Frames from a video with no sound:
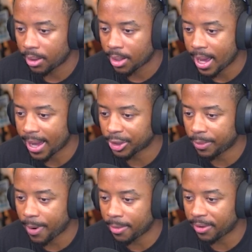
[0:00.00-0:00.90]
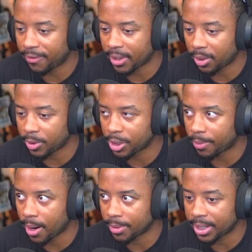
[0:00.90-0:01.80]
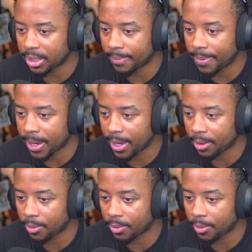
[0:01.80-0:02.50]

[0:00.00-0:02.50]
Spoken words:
I actually probably feel like we should probably get the pen,